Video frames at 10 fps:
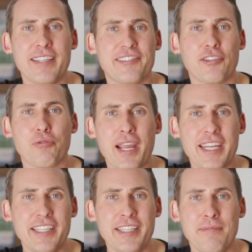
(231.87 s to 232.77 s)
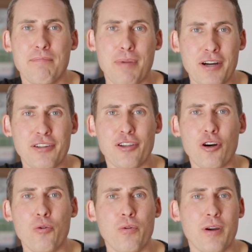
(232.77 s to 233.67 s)
It's a granny
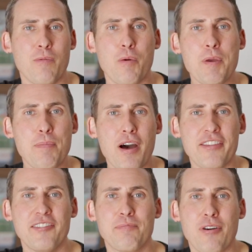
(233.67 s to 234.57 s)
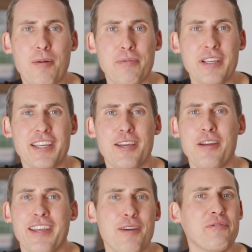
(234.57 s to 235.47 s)
bungalow. When we bought this property,
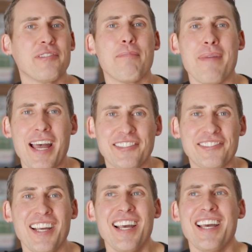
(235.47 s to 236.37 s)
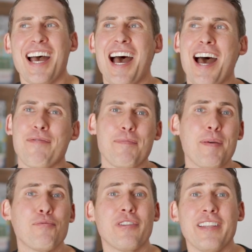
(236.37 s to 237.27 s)
it was a mess. The
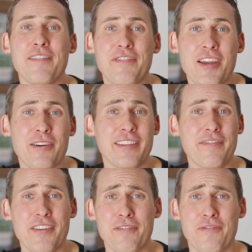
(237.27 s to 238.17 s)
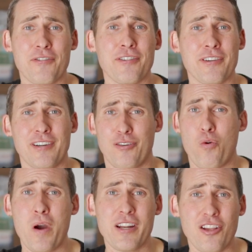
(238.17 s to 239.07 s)
people who had lived there for
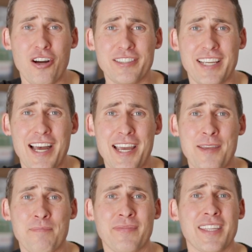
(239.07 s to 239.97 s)
quite a long time.